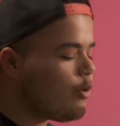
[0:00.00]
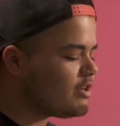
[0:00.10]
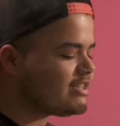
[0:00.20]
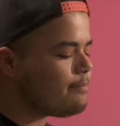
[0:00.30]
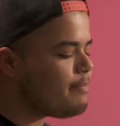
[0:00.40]

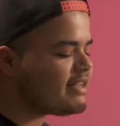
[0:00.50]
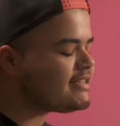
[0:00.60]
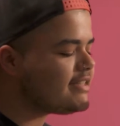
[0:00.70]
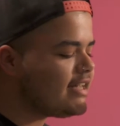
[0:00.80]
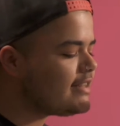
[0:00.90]
was the
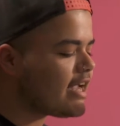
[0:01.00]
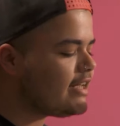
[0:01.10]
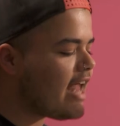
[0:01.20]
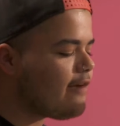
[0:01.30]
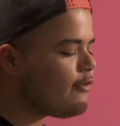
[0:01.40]
best thing that
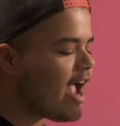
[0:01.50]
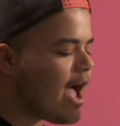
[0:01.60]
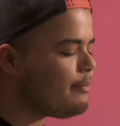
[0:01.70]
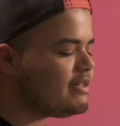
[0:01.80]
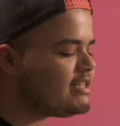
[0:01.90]
could ever
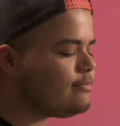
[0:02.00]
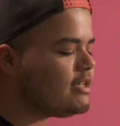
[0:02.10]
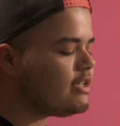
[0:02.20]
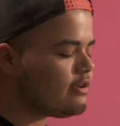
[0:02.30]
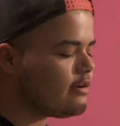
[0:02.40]
happen to me
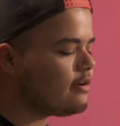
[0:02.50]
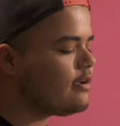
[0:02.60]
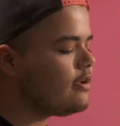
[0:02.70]
here.